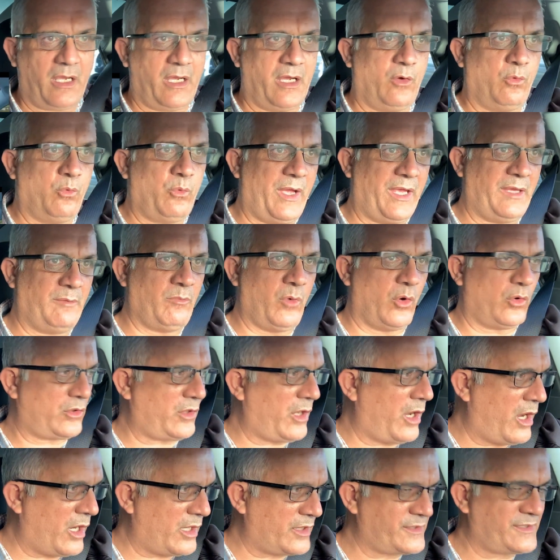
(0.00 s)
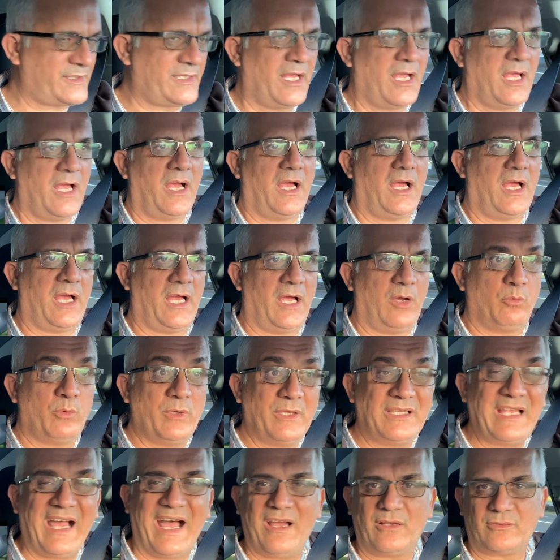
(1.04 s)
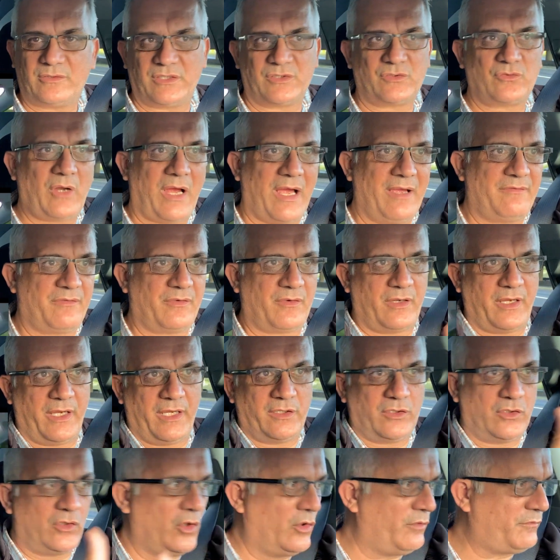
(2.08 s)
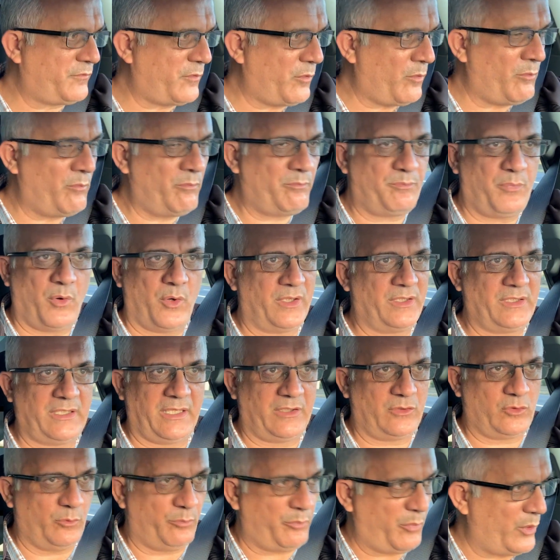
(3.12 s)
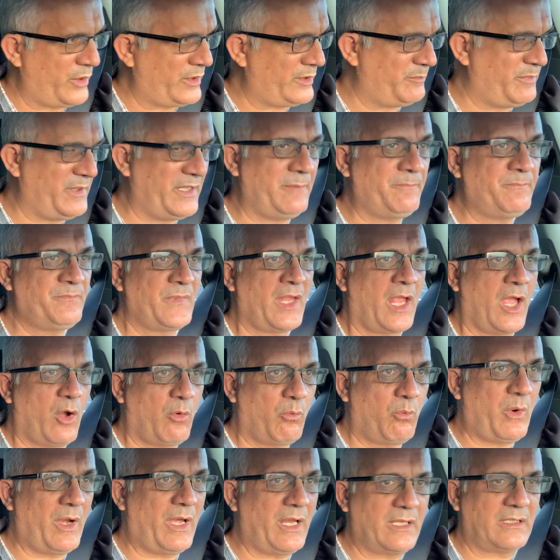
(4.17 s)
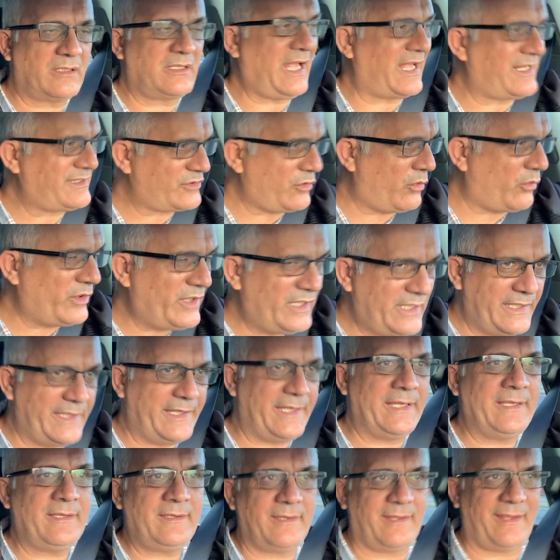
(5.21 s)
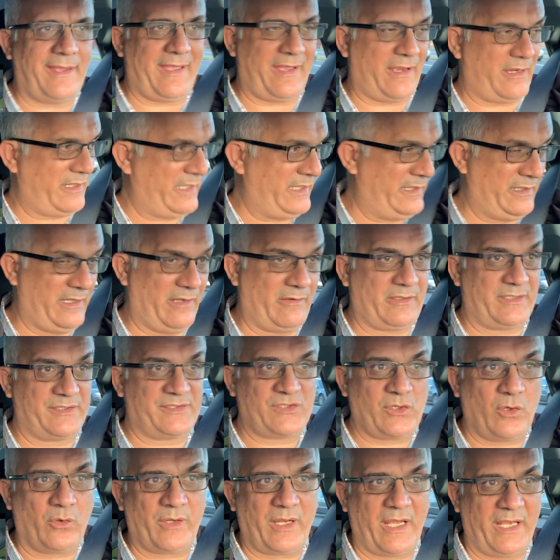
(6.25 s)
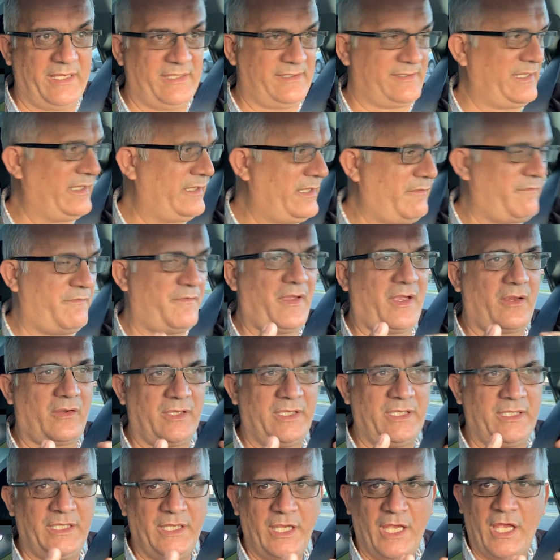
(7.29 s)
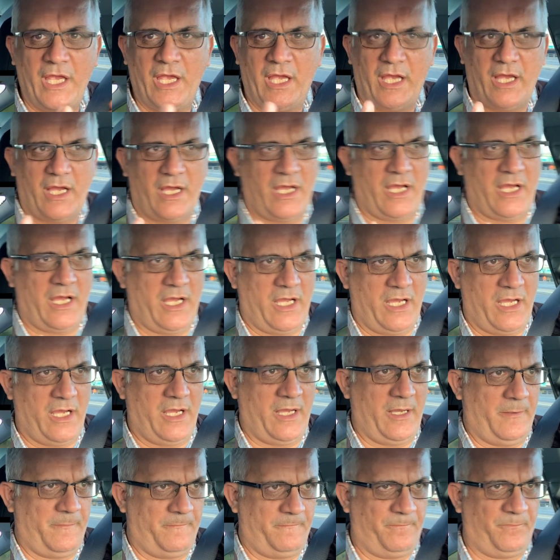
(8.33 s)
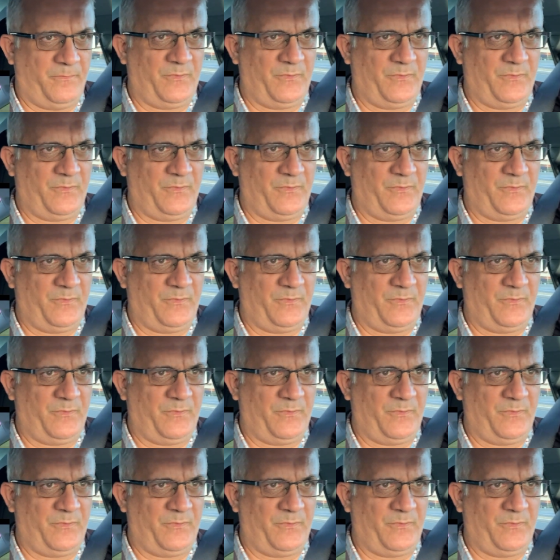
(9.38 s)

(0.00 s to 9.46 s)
uh, Waymo cars uh, without a driver and go from point A to point B. Well, that's only in in Arizona. It's in a very uh,